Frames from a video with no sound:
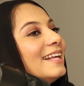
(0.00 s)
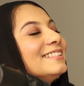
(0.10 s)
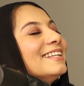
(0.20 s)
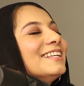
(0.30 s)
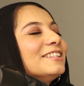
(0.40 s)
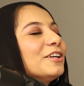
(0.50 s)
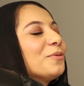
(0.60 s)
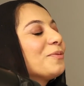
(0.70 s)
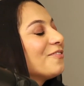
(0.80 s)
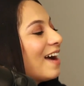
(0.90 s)
It's nice that
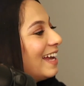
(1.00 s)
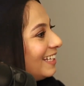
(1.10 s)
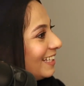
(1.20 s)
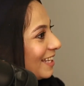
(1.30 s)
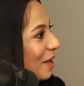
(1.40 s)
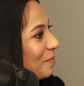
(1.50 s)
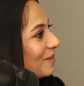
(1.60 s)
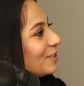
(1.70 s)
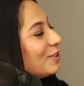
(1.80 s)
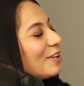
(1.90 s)
you're providing them,
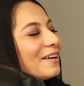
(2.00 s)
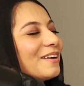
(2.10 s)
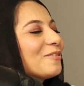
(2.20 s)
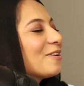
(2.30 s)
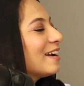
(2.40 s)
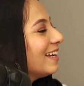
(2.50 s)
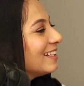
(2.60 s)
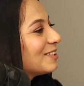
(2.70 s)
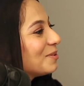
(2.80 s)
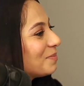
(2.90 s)
because you're a
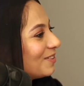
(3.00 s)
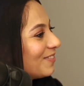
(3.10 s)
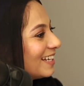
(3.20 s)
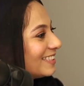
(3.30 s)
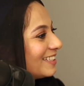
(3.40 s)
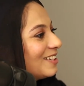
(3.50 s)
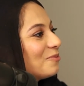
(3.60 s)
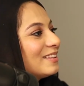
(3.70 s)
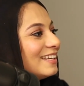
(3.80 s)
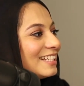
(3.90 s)
great supervisor
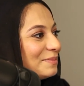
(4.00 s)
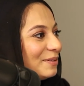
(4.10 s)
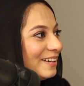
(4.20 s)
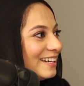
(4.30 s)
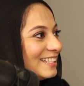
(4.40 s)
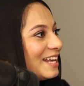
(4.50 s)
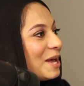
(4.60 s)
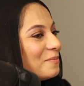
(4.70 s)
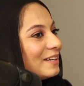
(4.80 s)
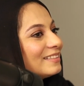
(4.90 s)
with the experience.
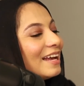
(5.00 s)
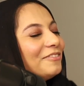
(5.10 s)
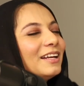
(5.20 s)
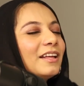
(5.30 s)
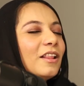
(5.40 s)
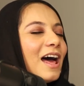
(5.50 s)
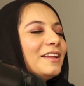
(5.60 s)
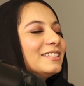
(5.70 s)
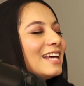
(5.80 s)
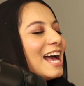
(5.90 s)
Because I feel like a lot
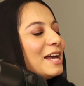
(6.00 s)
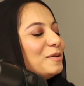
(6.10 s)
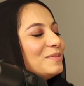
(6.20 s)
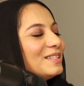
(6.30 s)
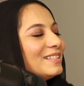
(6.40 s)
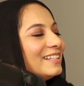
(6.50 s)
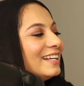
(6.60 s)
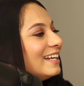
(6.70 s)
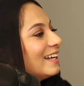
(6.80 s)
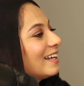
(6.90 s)
of the times
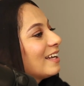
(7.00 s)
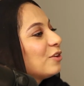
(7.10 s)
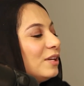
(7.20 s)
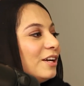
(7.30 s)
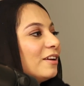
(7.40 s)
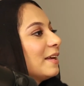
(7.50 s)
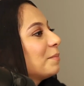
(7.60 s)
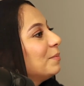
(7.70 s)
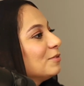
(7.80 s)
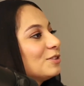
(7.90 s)
you hear like
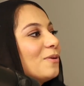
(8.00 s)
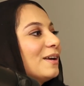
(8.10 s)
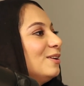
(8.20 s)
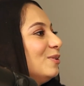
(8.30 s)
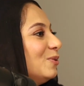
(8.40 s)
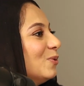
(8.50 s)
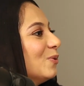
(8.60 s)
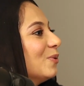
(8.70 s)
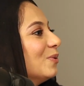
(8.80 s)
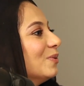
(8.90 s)
people just want
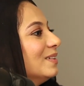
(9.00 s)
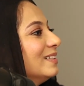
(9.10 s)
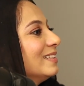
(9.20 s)
you